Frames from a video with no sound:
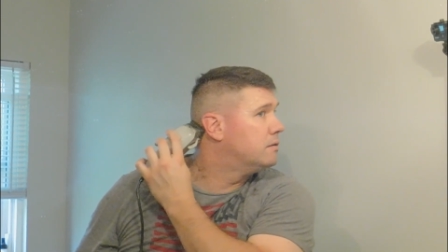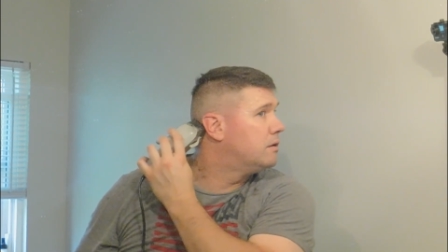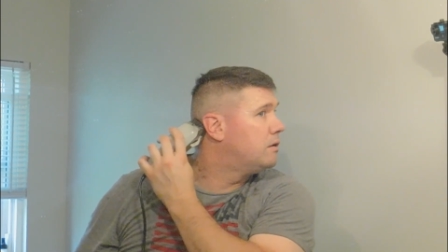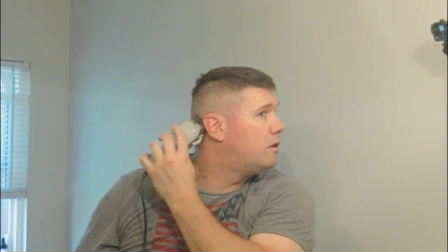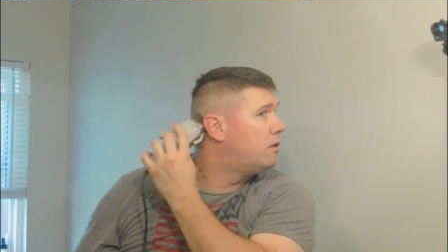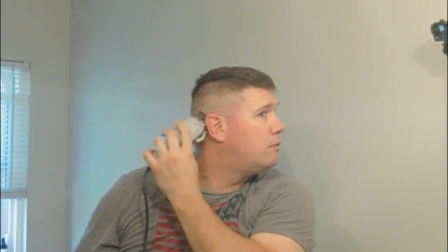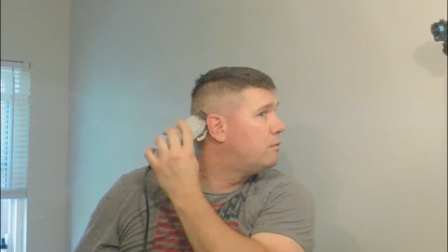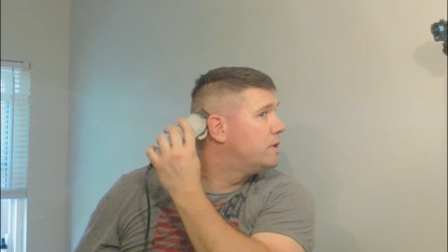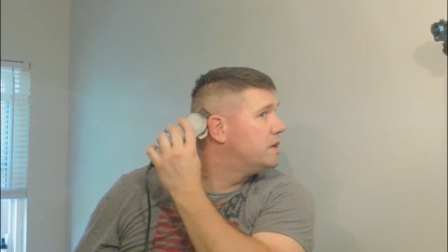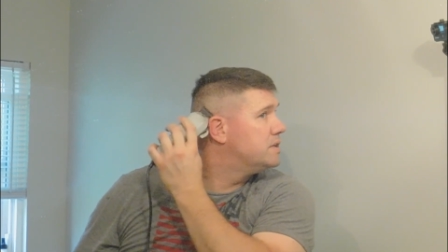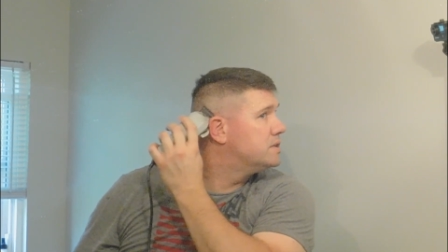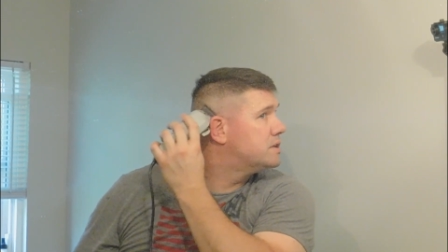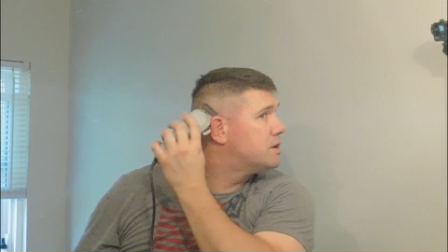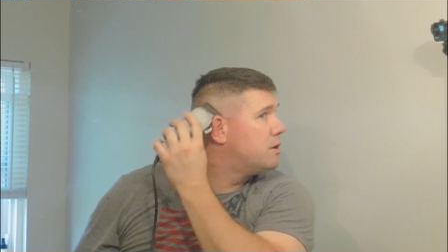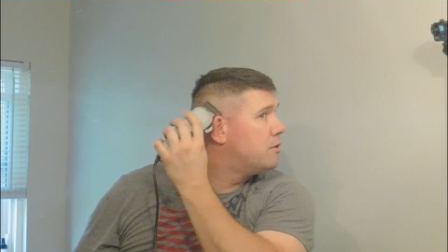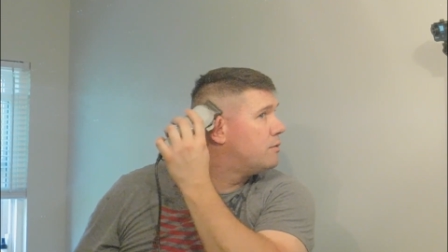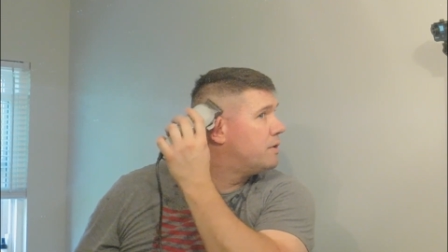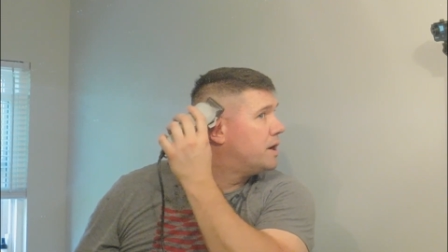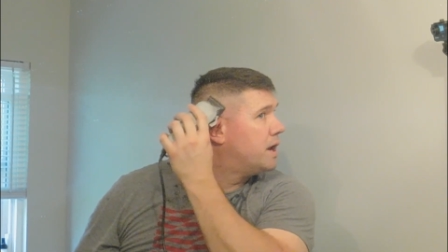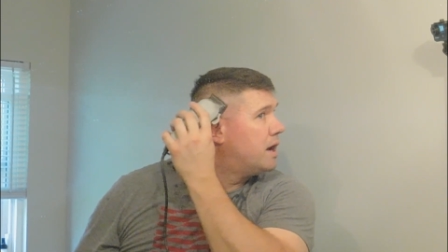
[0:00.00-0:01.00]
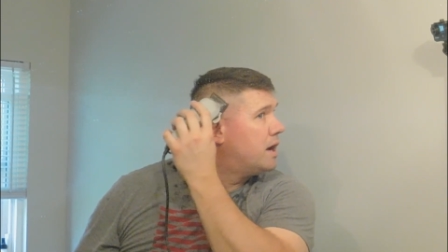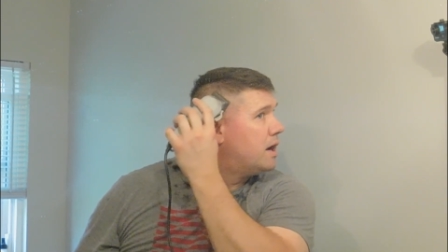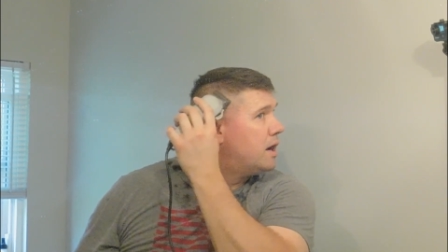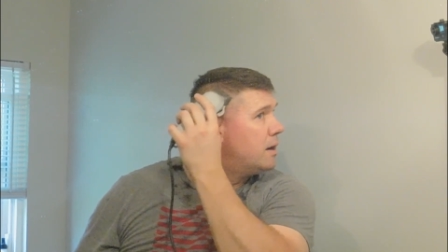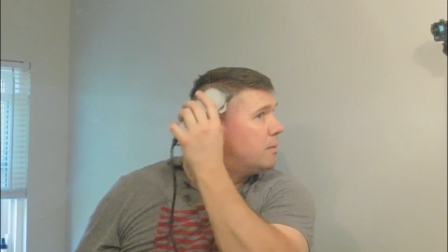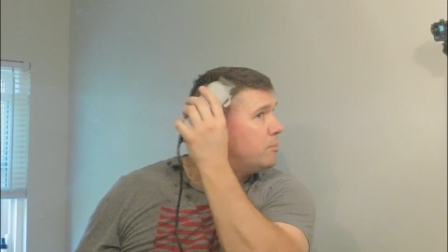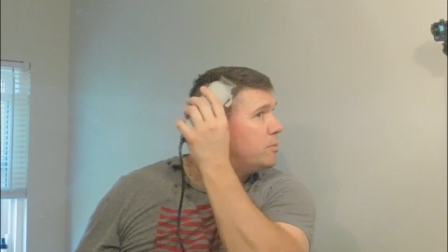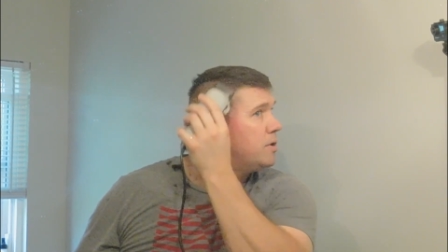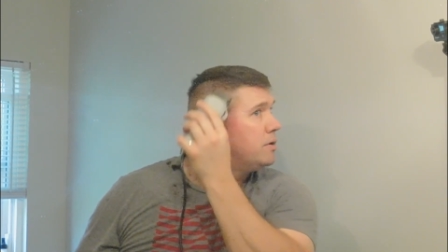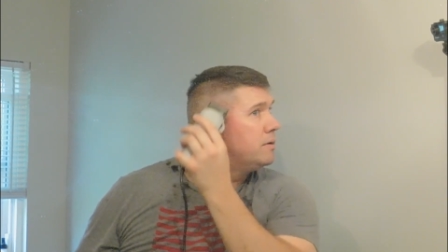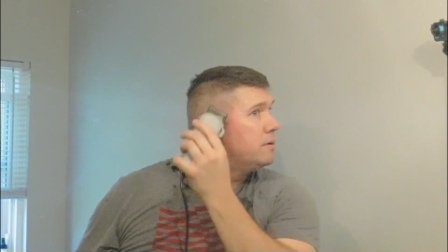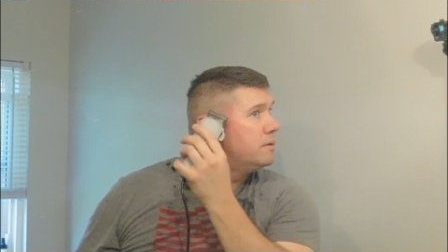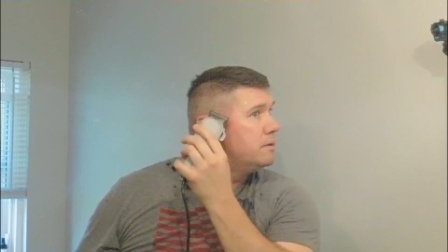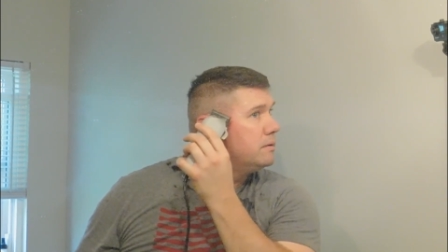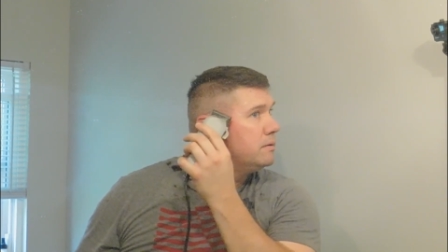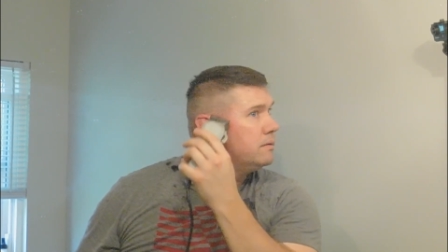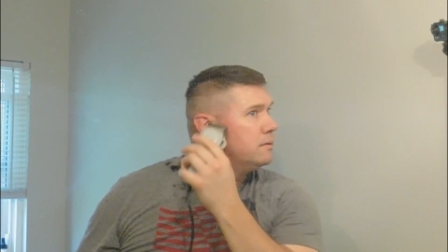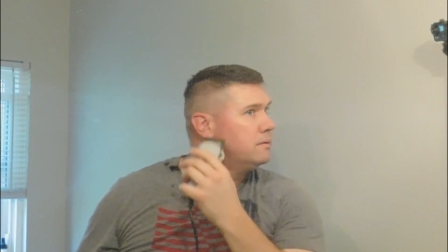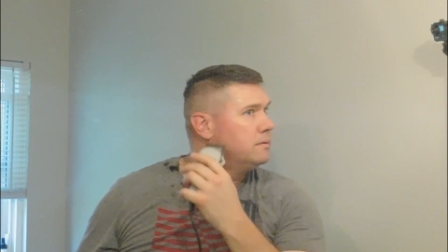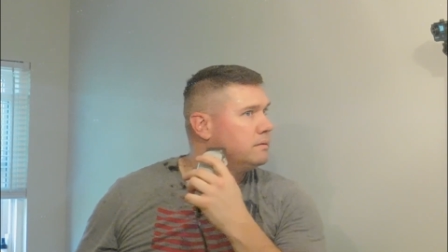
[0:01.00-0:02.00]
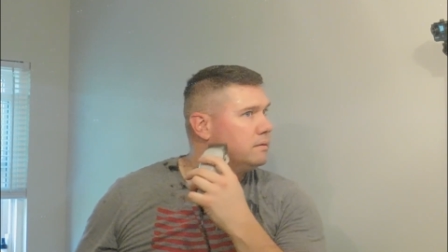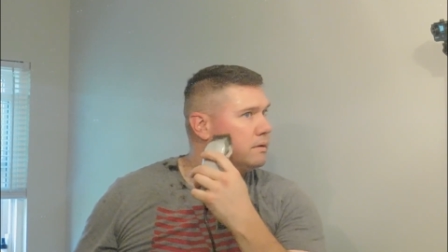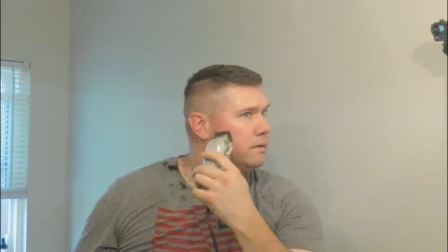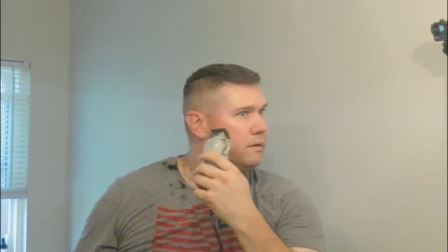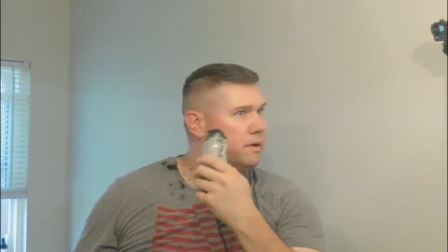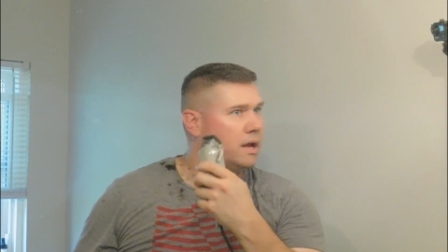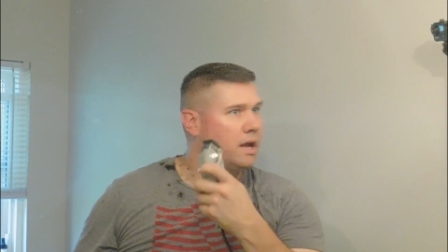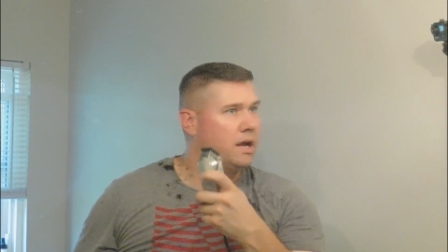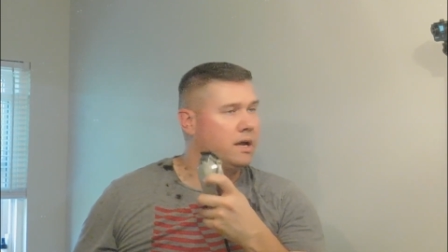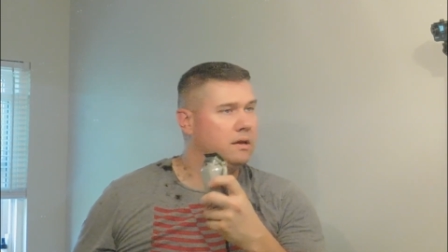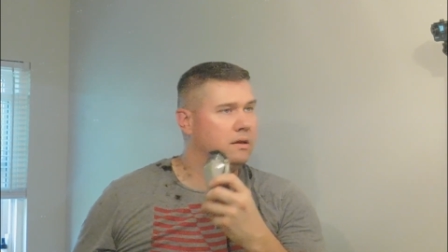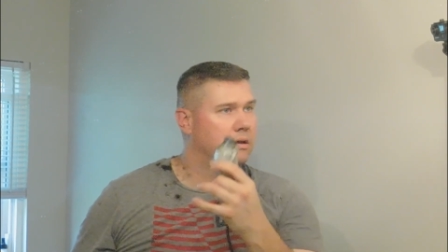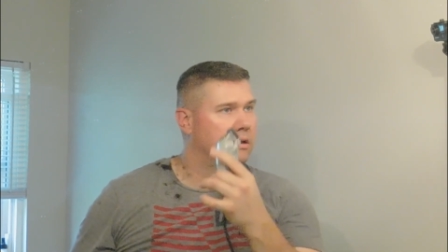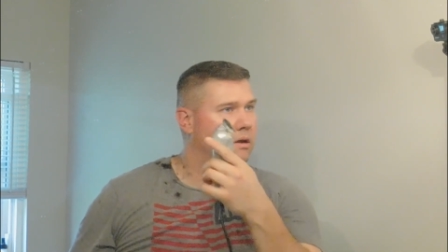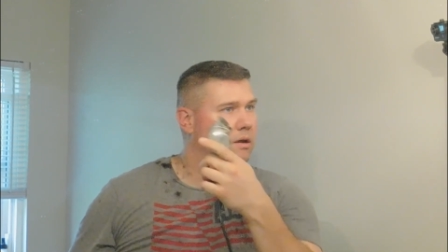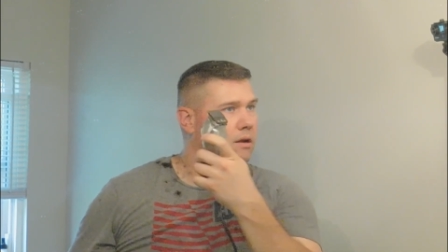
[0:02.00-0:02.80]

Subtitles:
always going up, okay?